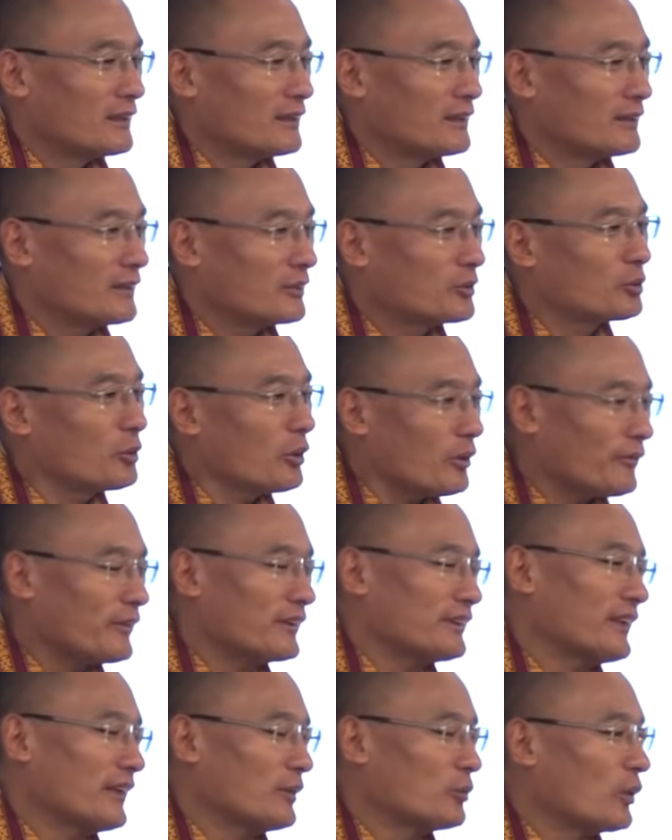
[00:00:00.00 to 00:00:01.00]
the two of
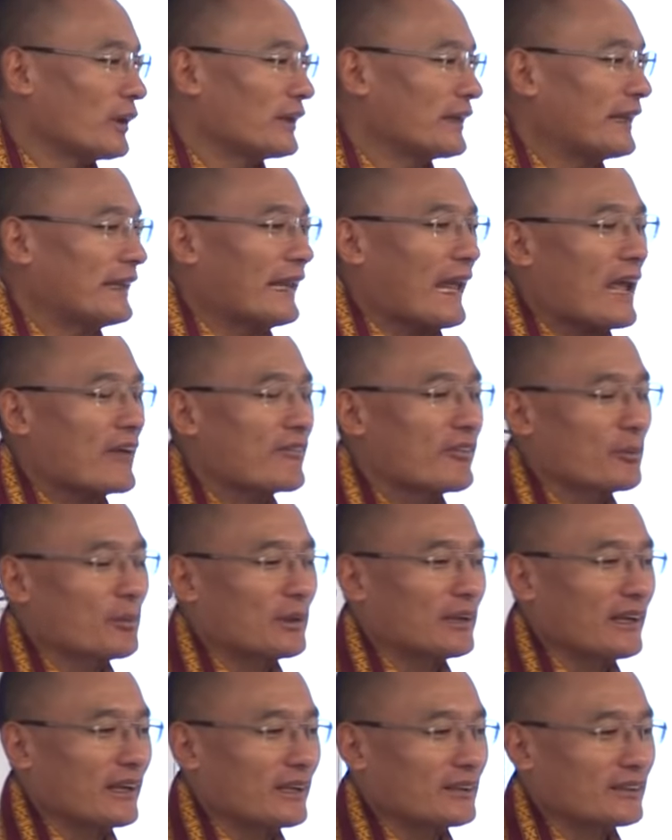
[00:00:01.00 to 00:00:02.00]
us had won and
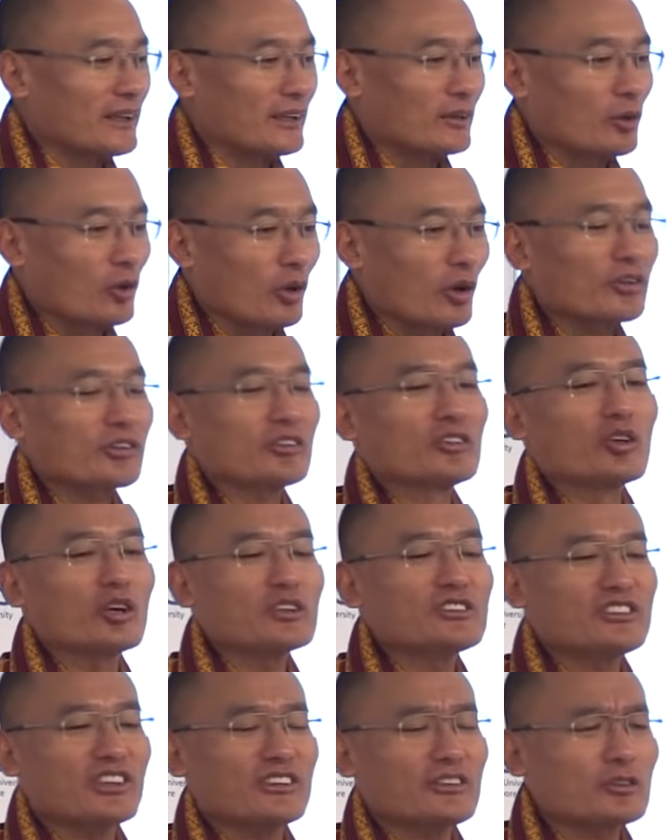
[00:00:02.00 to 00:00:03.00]
everybody else had lost.
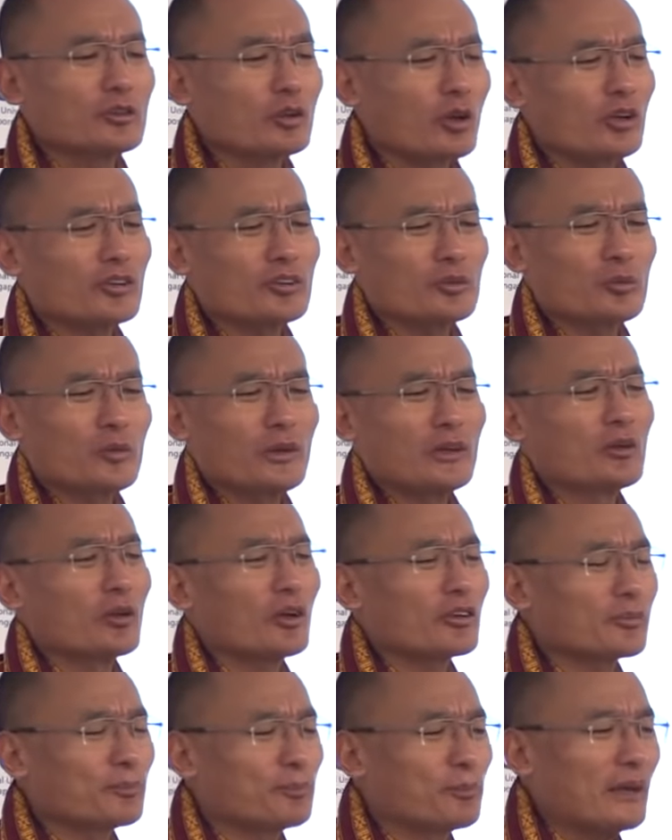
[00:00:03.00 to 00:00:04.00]
Not just lost, we
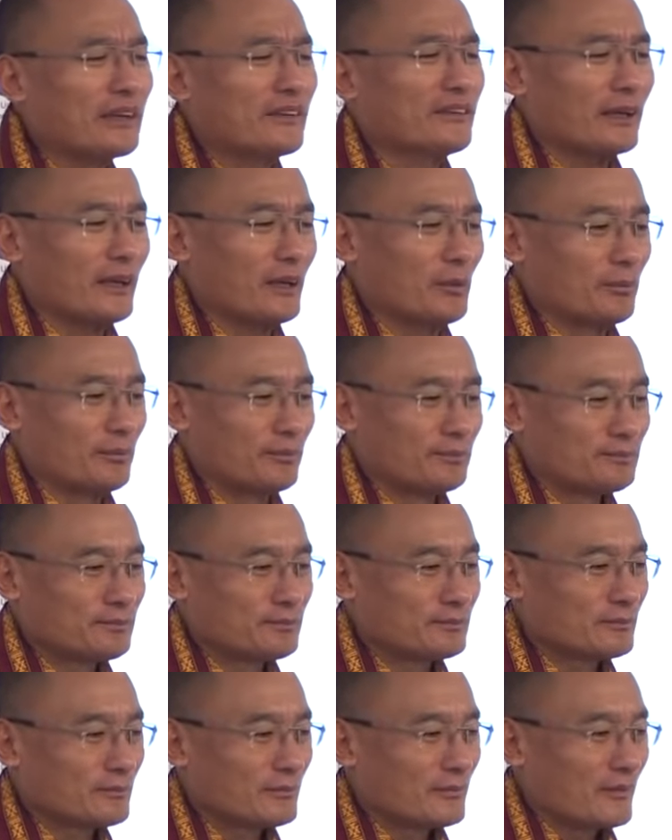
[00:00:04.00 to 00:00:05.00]
lost big time,
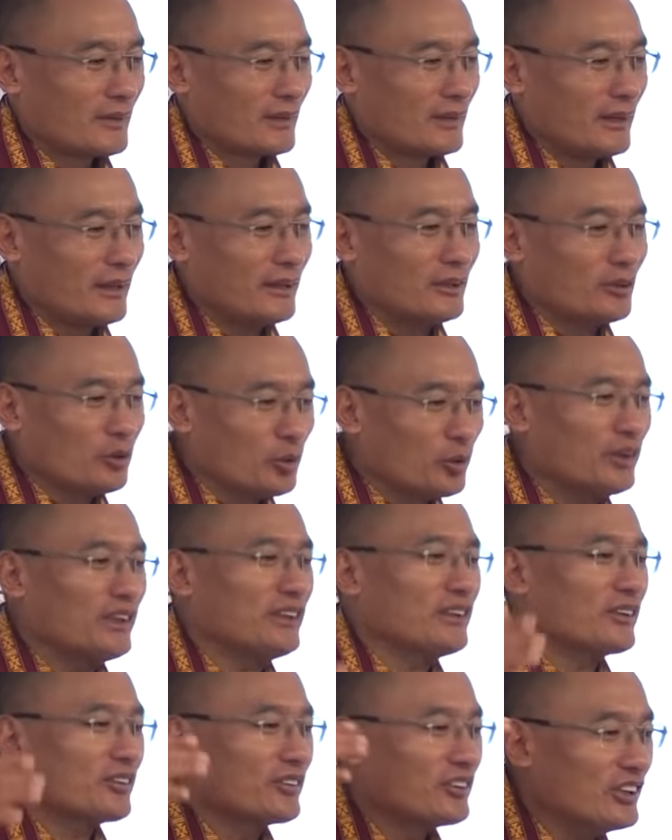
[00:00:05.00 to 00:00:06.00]

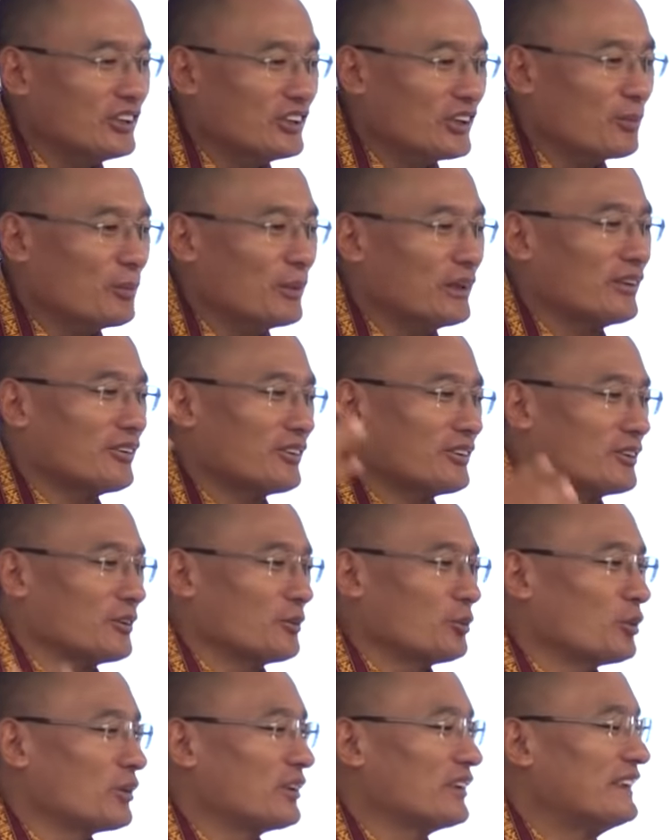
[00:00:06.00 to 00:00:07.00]
including the senior minister
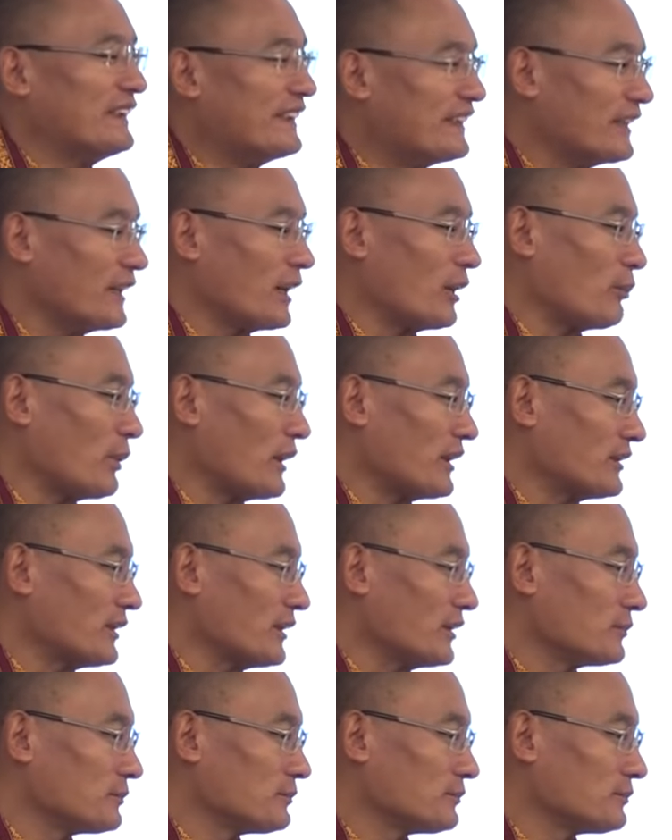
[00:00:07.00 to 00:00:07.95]
who was leading our party.